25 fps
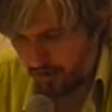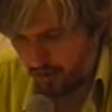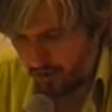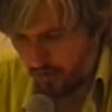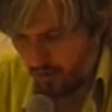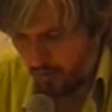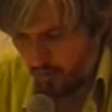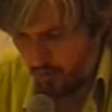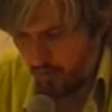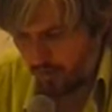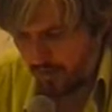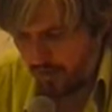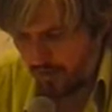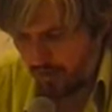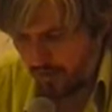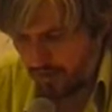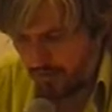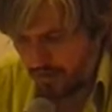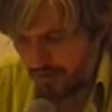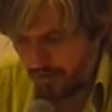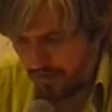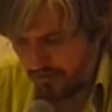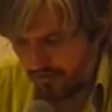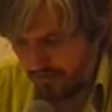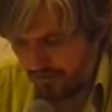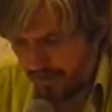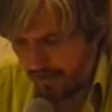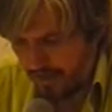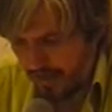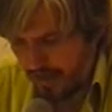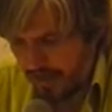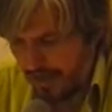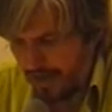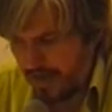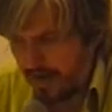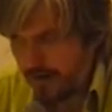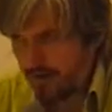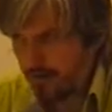without giving
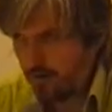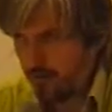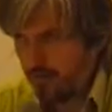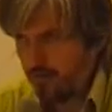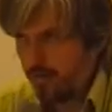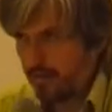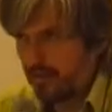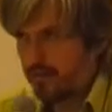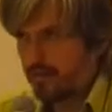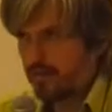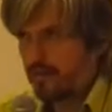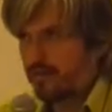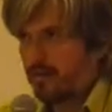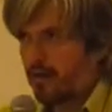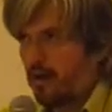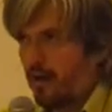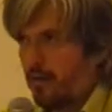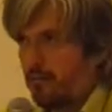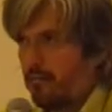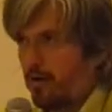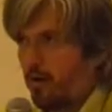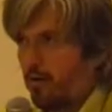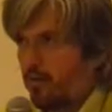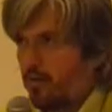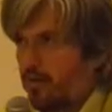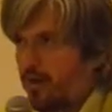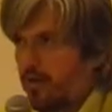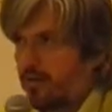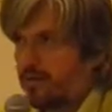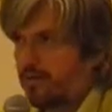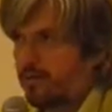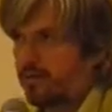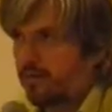any argument about that.